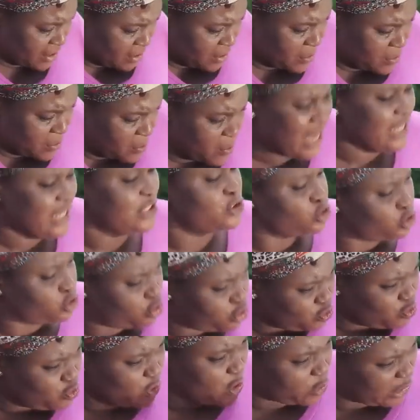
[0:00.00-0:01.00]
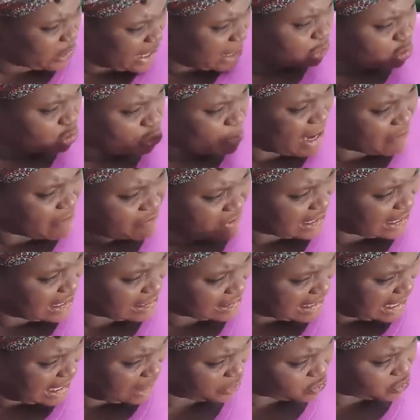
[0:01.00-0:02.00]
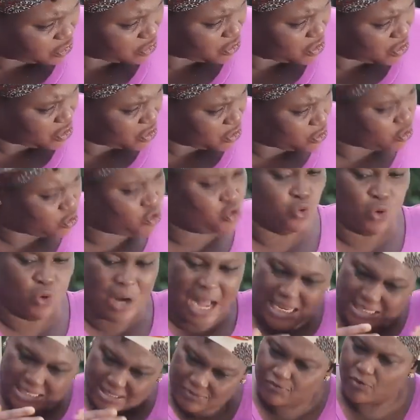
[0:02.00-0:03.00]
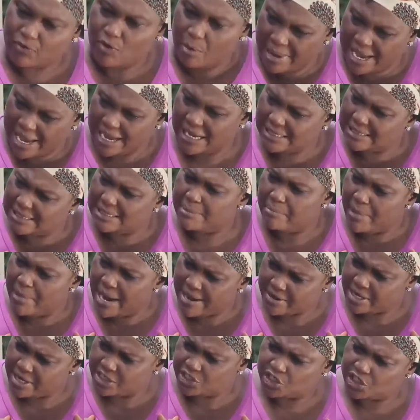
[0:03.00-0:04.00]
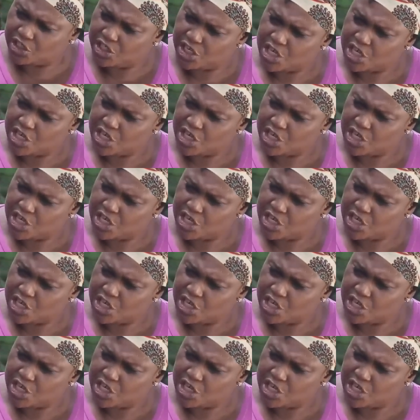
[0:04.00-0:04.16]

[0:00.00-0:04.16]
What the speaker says: when you came to my father's house to ask for my hand in marriage,